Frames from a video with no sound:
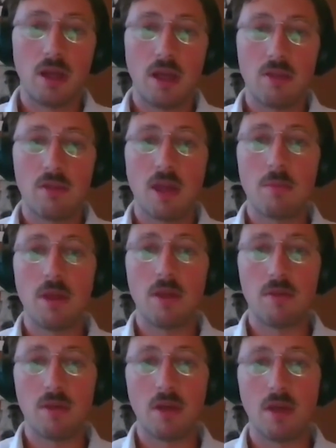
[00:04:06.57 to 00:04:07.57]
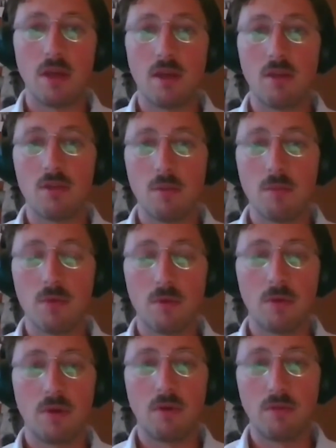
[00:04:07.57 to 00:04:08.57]
establish some
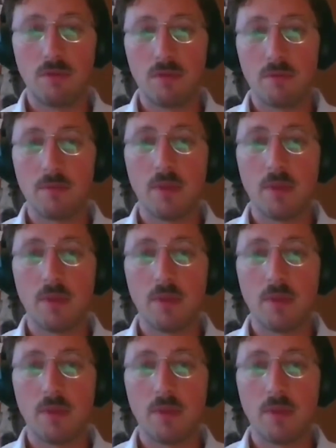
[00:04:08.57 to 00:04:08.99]
sort of